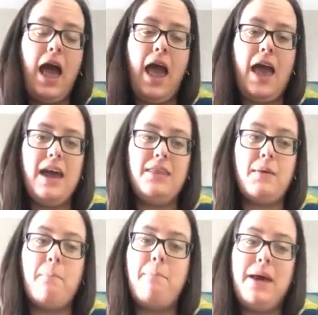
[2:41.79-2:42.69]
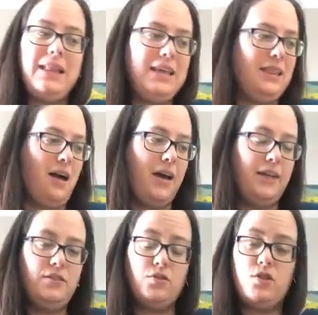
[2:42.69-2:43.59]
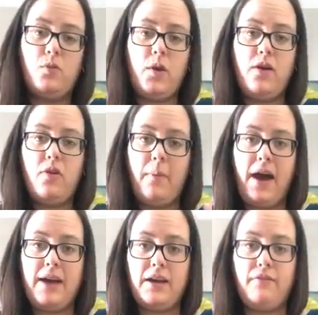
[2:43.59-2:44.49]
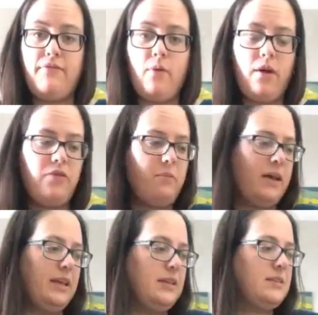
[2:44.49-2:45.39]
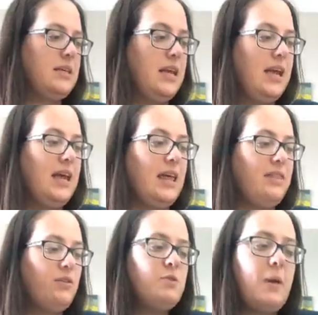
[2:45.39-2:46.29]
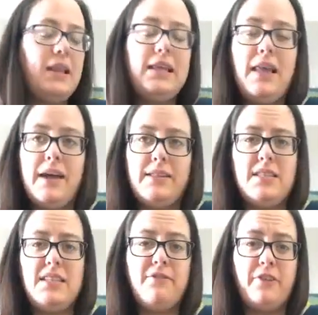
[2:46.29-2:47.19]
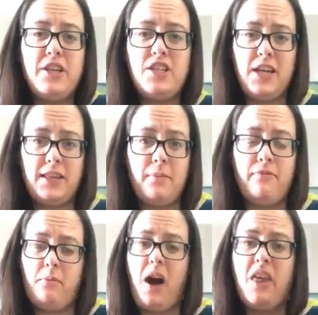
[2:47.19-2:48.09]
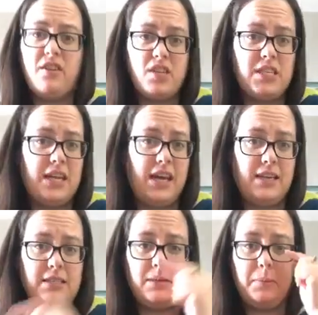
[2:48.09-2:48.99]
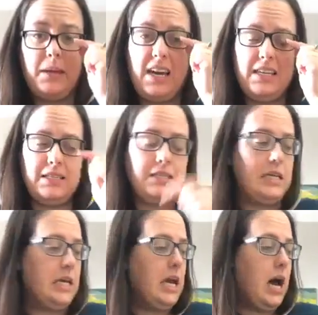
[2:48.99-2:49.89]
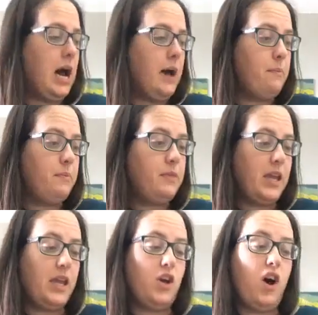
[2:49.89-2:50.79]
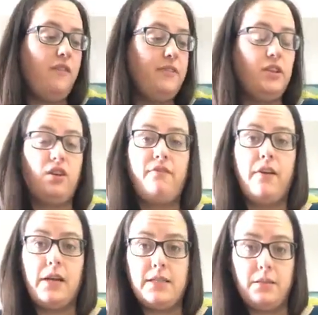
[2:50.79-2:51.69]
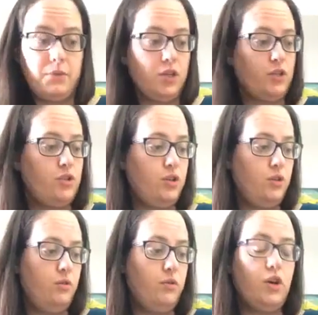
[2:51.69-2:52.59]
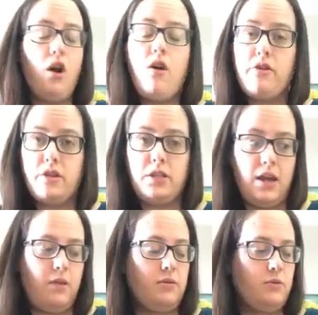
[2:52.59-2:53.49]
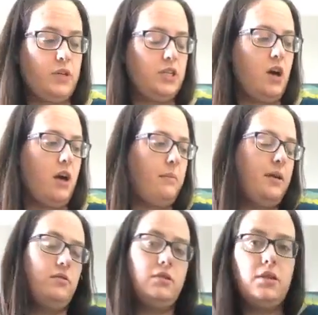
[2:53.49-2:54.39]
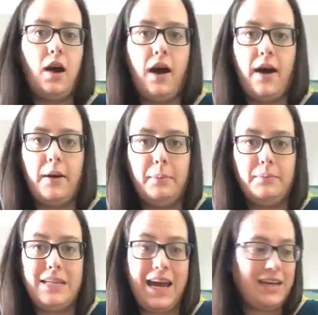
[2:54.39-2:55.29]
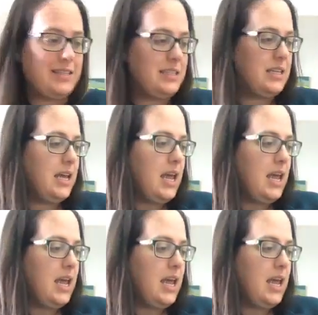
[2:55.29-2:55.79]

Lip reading: And the belly lines, there's 3 on their back and 4 on their bellies, and those belly lines differentiate them from other snakes because they can often look very similar to the garter snake, which we're going to talk about next.